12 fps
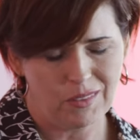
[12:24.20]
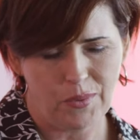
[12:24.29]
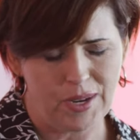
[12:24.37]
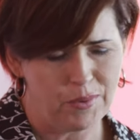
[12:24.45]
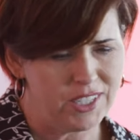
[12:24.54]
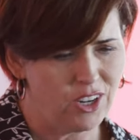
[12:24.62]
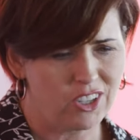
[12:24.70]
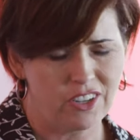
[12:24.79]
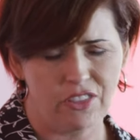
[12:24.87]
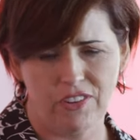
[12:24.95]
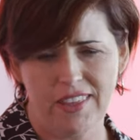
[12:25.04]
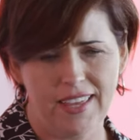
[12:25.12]
we, we talked to
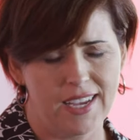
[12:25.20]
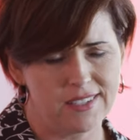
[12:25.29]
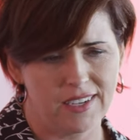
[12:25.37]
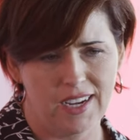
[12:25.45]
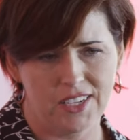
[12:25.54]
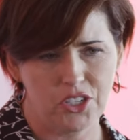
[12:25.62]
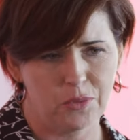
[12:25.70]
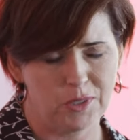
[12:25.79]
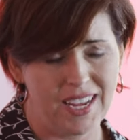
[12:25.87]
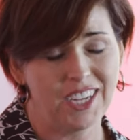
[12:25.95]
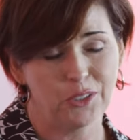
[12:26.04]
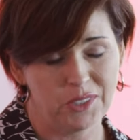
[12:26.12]
3,000 customers.
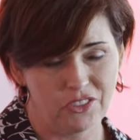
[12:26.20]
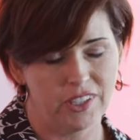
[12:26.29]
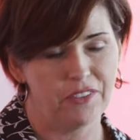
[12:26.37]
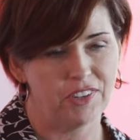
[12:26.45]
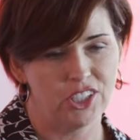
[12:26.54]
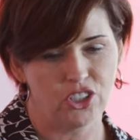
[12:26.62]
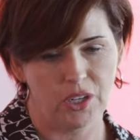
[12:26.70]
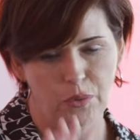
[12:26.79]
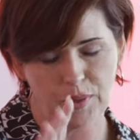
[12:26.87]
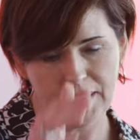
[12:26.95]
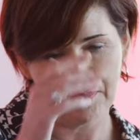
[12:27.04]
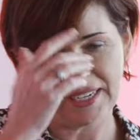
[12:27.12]
Actually, it was a really fun journey. We
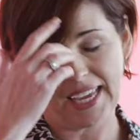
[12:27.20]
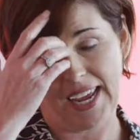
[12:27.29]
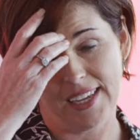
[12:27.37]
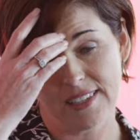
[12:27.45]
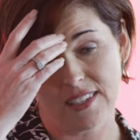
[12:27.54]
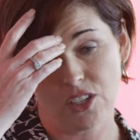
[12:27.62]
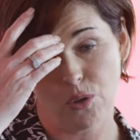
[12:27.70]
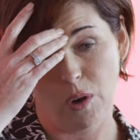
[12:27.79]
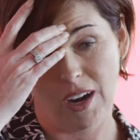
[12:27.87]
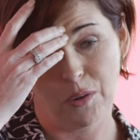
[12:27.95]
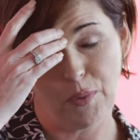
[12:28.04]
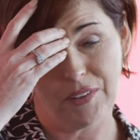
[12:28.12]
went up to Kansas to
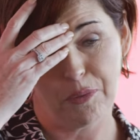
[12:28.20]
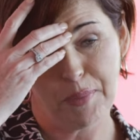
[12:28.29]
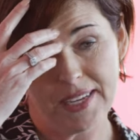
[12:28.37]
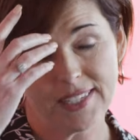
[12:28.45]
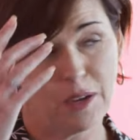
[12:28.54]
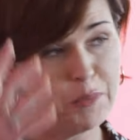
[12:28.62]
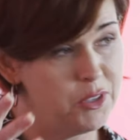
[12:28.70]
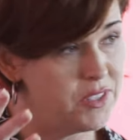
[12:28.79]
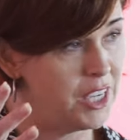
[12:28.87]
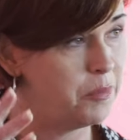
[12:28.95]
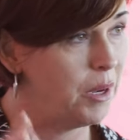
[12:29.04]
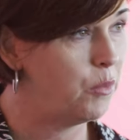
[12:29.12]
our, we have a Pizza Hut
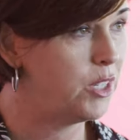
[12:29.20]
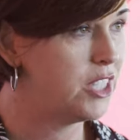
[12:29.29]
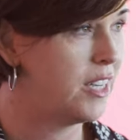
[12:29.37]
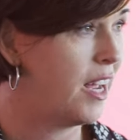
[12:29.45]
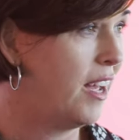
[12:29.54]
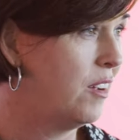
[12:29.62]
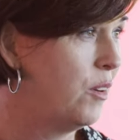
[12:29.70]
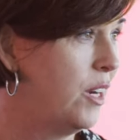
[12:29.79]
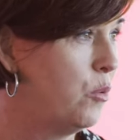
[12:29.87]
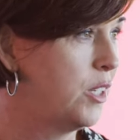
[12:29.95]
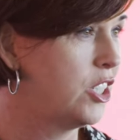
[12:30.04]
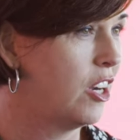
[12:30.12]
museum on Wichita,
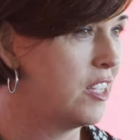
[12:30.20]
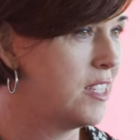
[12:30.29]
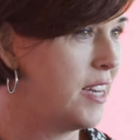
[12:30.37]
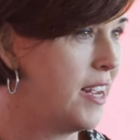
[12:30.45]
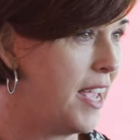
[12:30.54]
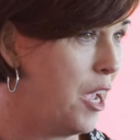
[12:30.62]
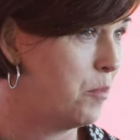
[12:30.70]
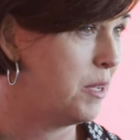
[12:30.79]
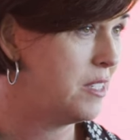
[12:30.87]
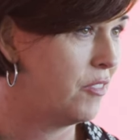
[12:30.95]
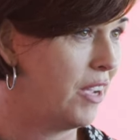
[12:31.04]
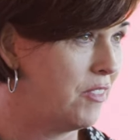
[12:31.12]
in Wichita State
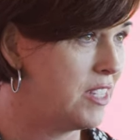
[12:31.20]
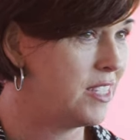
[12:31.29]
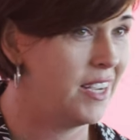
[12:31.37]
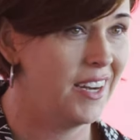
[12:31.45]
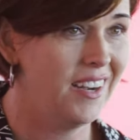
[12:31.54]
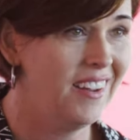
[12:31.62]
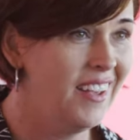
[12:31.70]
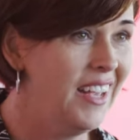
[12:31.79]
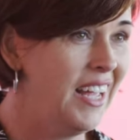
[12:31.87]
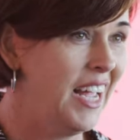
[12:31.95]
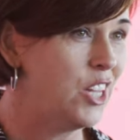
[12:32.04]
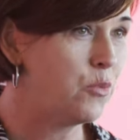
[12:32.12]
campus. If you haven't seen it,
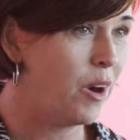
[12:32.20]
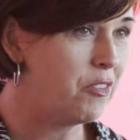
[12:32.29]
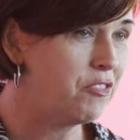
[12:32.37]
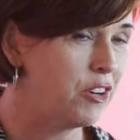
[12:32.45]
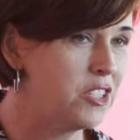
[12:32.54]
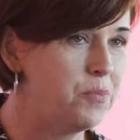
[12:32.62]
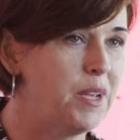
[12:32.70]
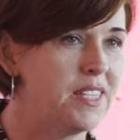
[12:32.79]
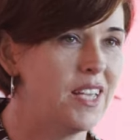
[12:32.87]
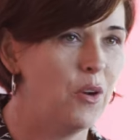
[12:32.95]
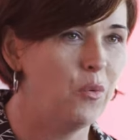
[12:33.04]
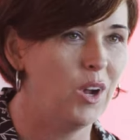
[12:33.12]
it's where our first
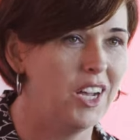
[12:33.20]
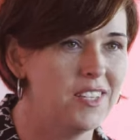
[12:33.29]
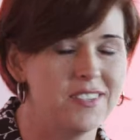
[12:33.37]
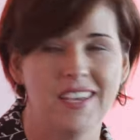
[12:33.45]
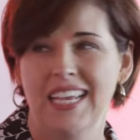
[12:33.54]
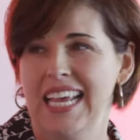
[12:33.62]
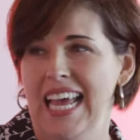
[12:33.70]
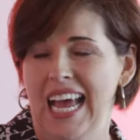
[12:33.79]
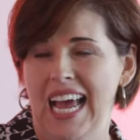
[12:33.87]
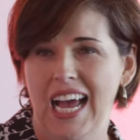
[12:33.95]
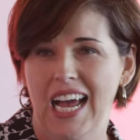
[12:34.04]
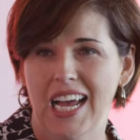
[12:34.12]
Pizza Hut was.
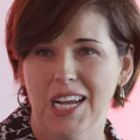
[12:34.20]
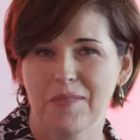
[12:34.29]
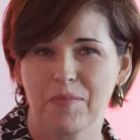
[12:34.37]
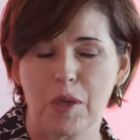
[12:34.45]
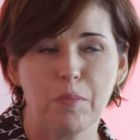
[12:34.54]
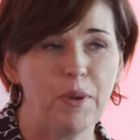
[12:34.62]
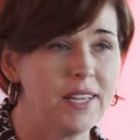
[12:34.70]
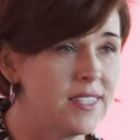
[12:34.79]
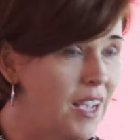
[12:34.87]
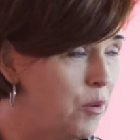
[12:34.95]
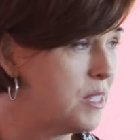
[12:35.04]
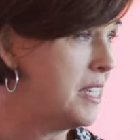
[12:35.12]
Um, Pizza
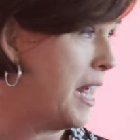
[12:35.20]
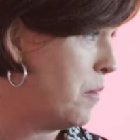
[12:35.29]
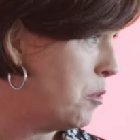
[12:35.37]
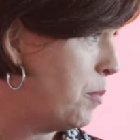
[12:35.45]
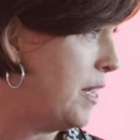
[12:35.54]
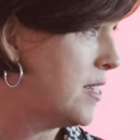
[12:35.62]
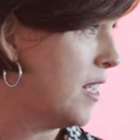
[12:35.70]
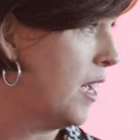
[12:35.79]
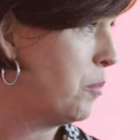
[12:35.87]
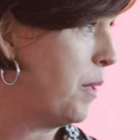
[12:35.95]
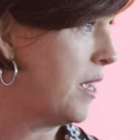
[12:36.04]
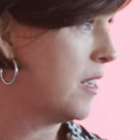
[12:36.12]
Hut was named Pizza
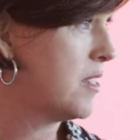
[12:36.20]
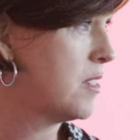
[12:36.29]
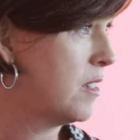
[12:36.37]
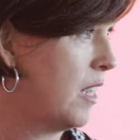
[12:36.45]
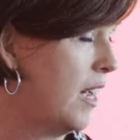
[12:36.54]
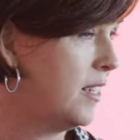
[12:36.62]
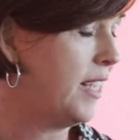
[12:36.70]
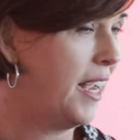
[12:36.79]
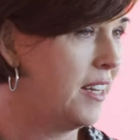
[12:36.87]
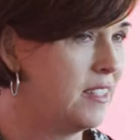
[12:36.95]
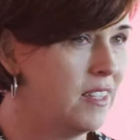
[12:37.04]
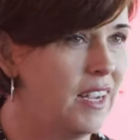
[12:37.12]
Hut because uh, Dan
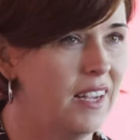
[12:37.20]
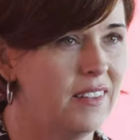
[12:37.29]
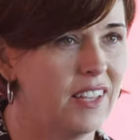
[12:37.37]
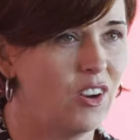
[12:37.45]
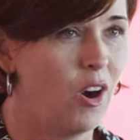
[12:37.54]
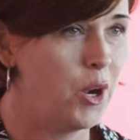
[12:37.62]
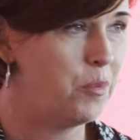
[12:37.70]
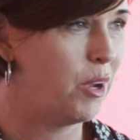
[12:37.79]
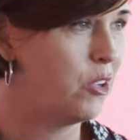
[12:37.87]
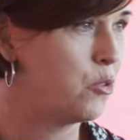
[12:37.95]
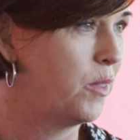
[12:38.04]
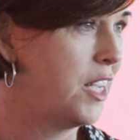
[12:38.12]
and uh, the Carney
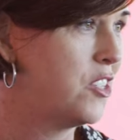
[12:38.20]
brothers, when they